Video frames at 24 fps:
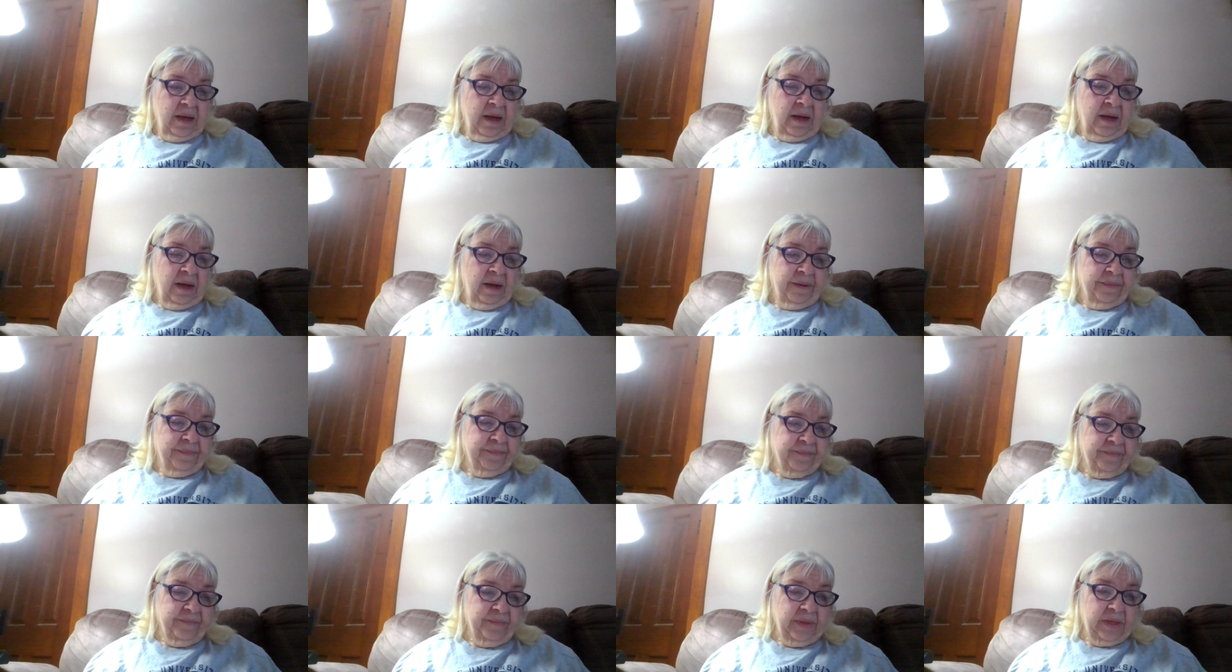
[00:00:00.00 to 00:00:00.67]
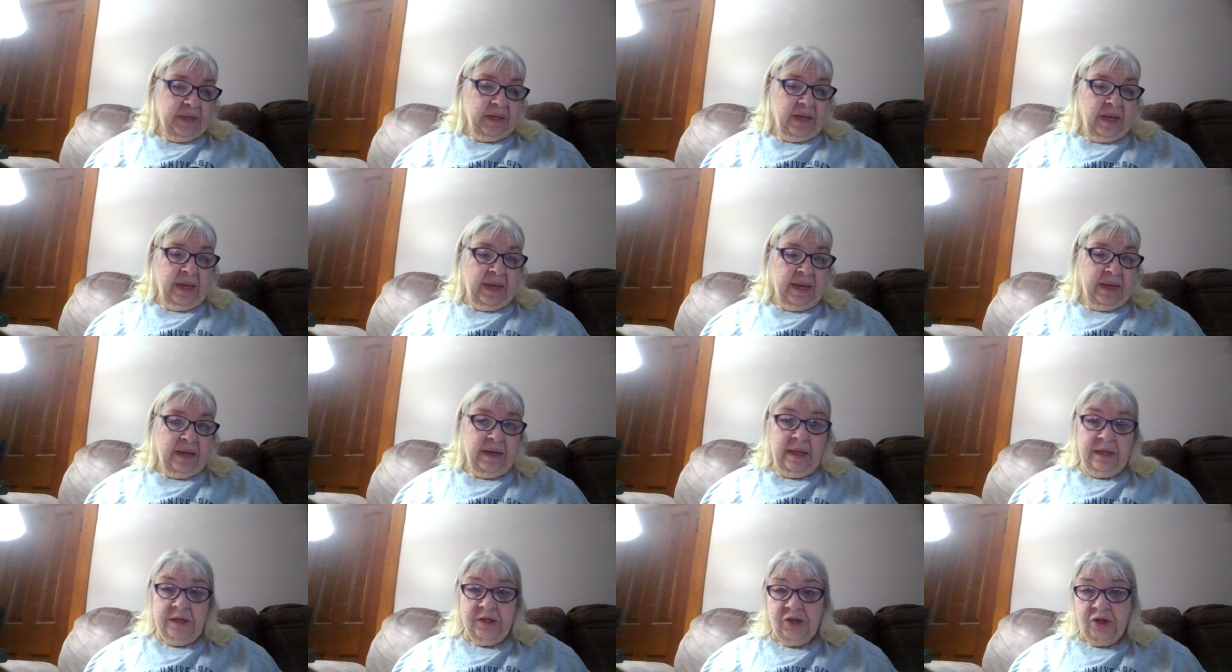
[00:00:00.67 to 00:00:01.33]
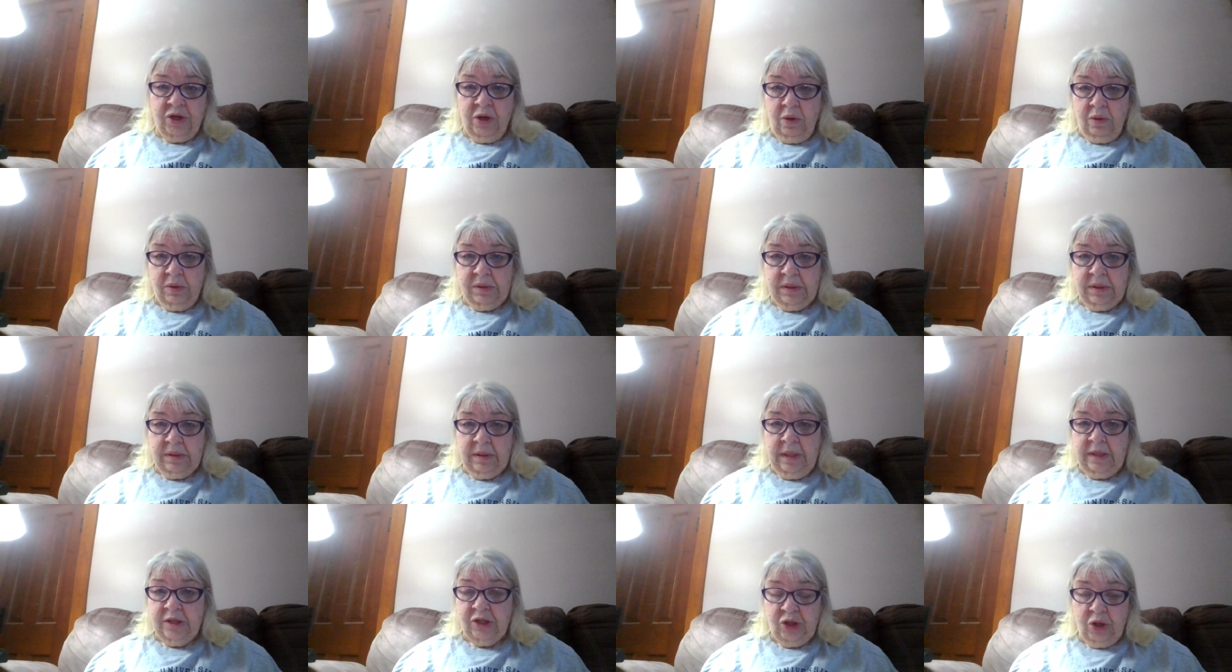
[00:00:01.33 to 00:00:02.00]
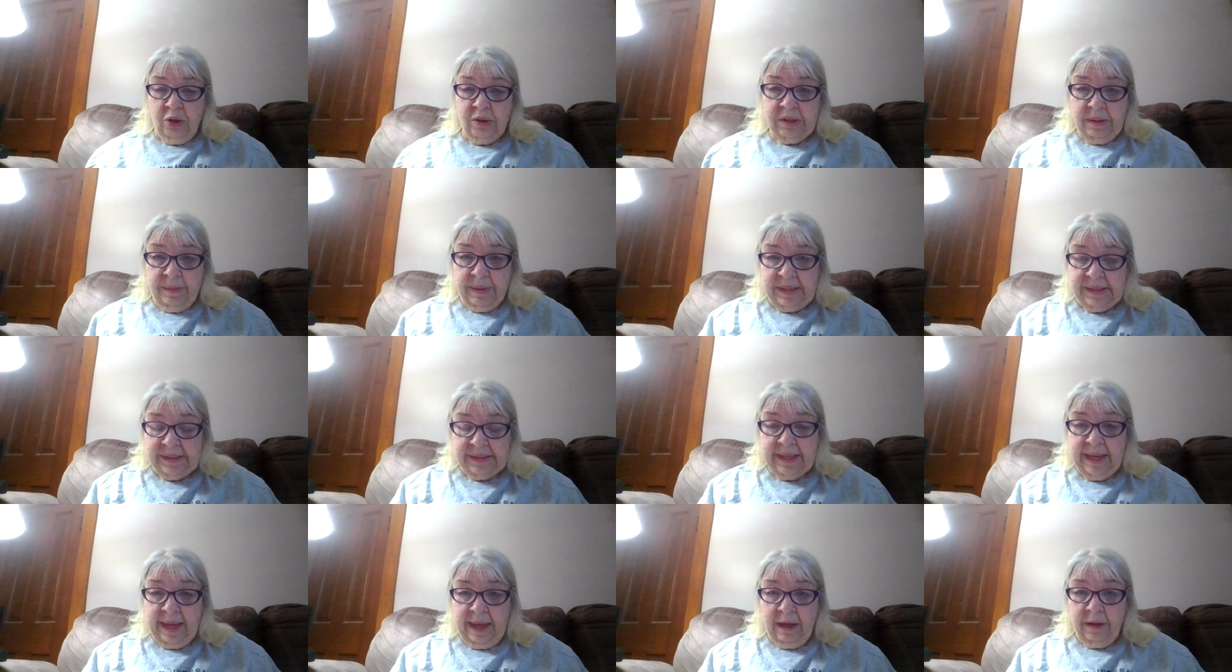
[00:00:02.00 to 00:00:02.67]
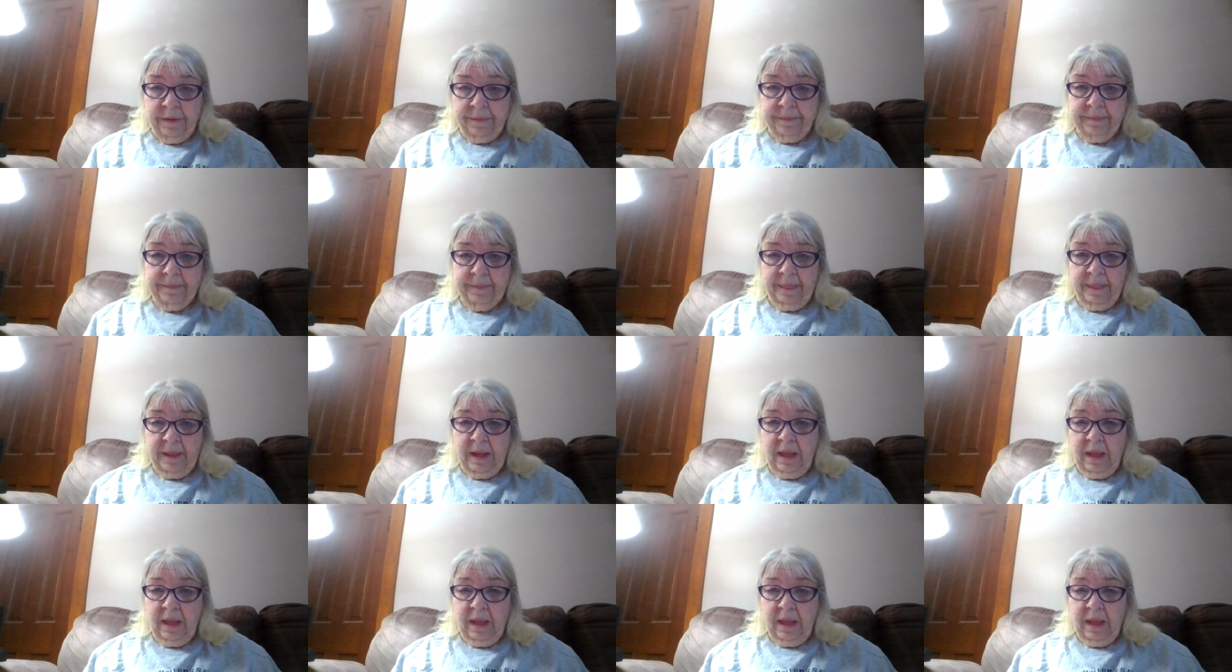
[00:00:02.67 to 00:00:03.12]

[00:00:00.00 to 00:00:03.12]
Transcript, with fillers: um, and it shows. It shows on my scale.